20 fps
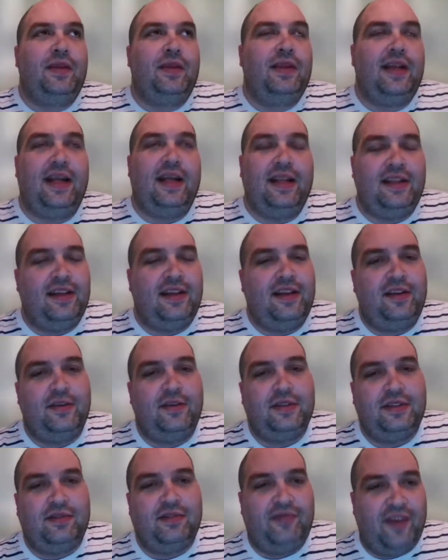thing that they do
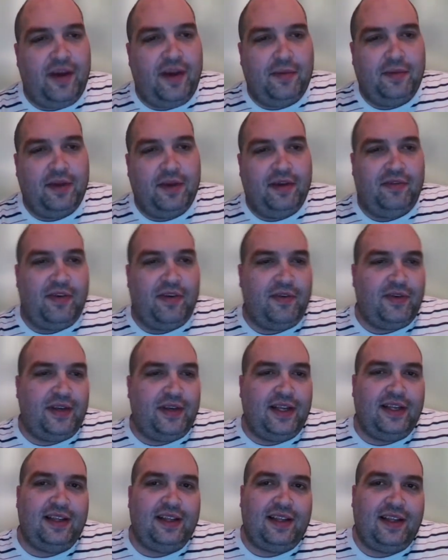as a family, a favorite
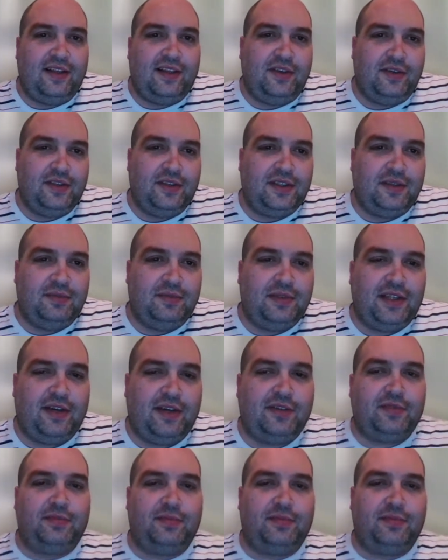thing that they do as themselves,